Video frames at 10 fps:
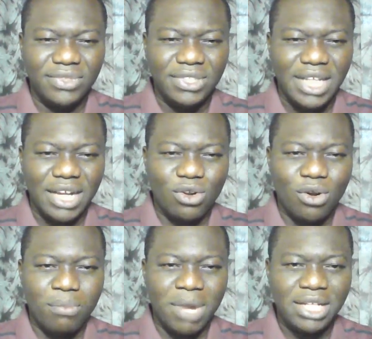I
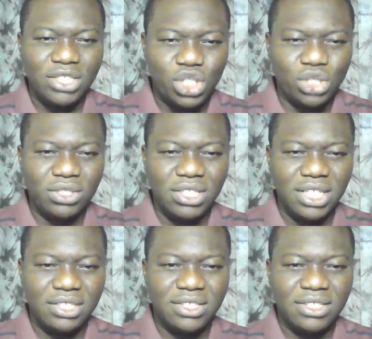command
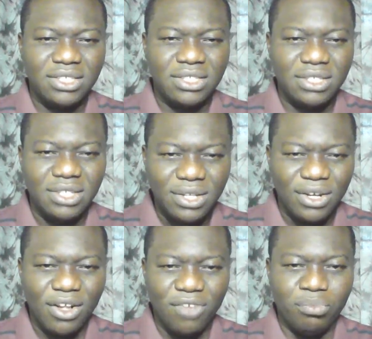shortness
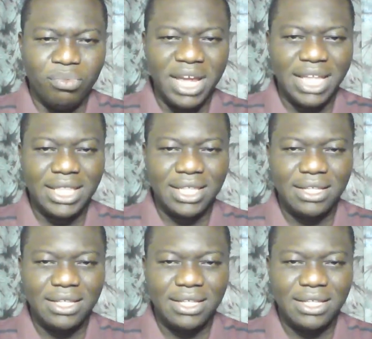of breath